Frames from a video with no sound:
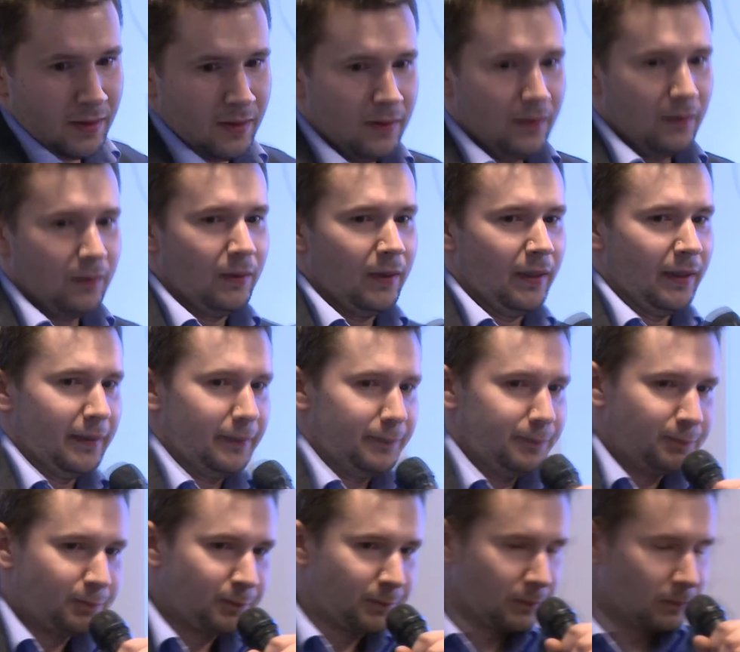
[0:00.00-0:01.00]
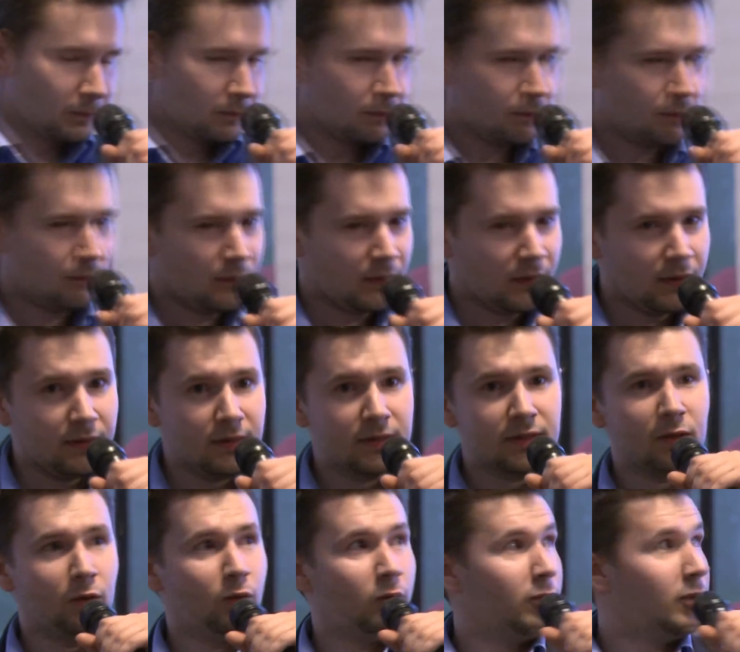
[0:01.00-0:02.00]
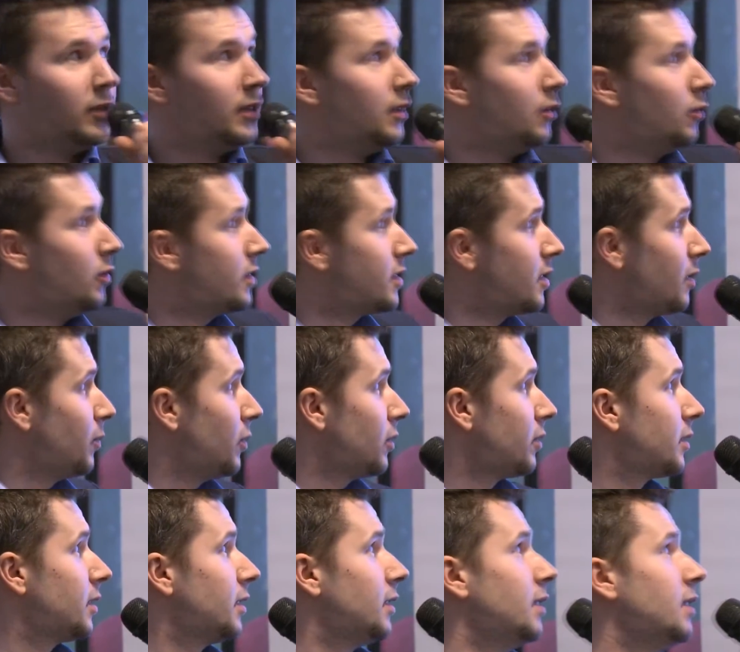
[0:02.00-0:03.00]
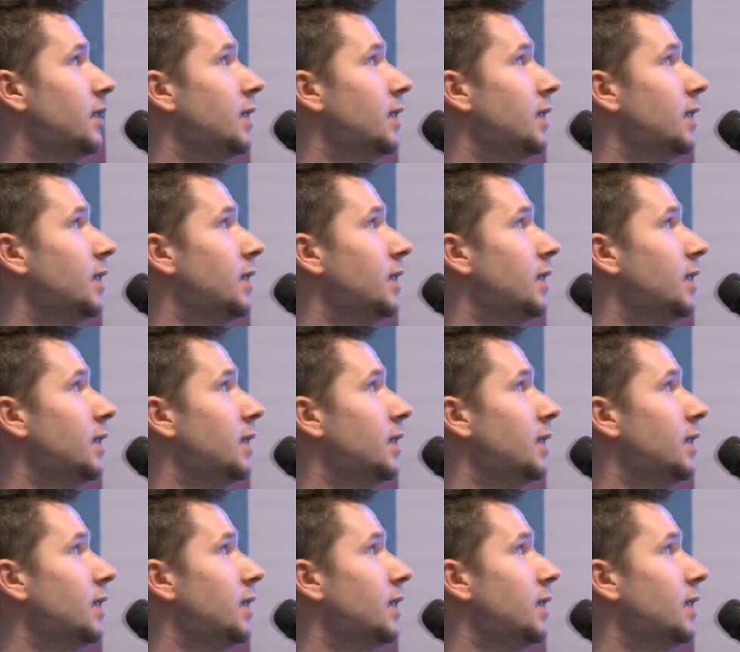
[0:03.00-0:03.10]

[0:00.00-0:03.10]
Okay. So we support